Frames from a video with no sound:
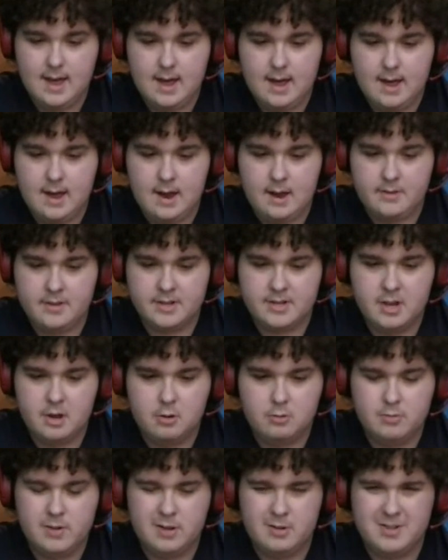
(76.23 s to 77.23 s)
There's
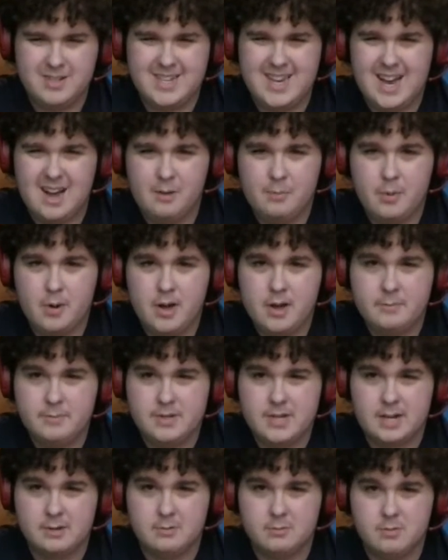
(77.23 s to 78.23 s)
no real down point
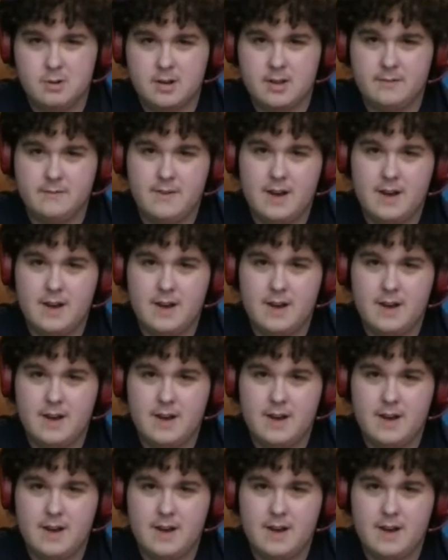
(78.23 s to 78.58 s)
aside from Rocky V.